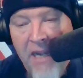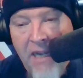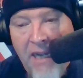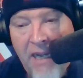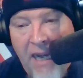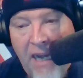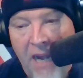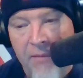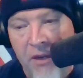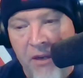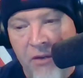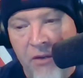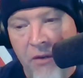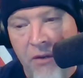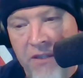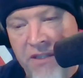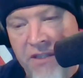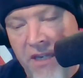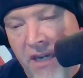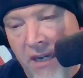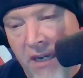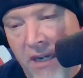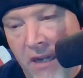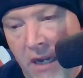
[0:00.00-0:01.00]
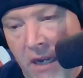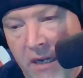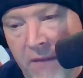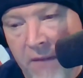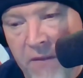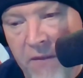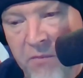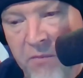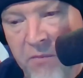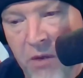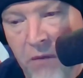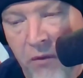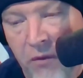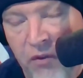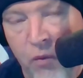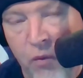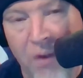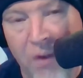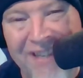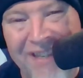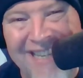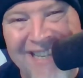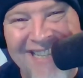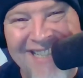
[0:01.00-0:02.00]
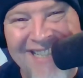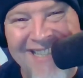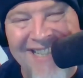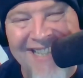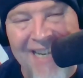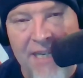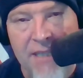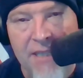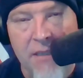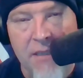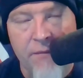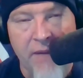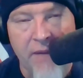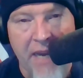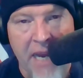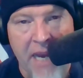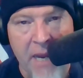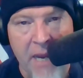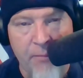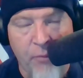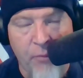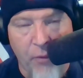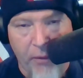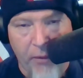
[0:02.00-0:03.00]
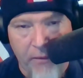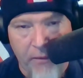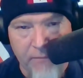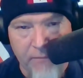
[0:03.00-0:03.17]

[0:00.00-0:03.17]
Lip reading: I've been CrustyCanuck on this beautiful 26th of April,